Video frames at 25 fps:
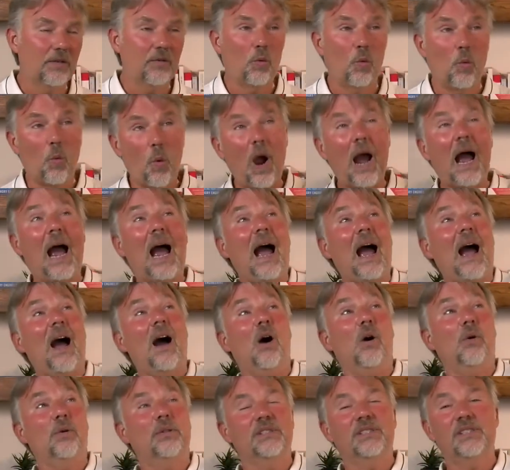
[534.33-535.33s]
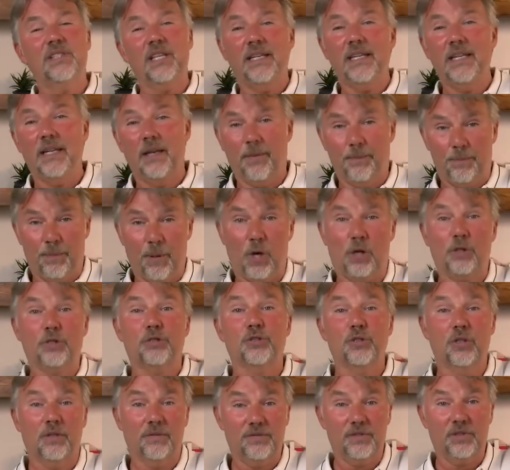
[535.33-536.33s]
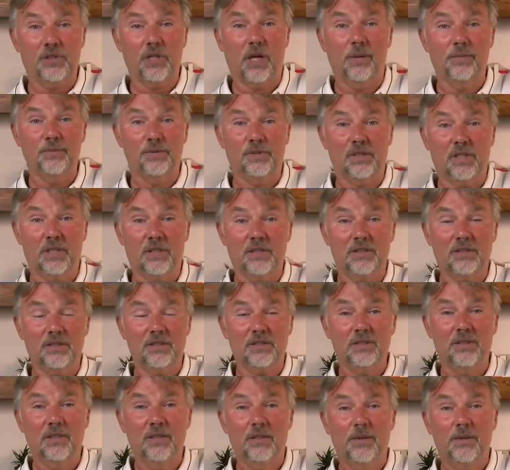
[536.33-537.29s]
wow, is he a person of substance?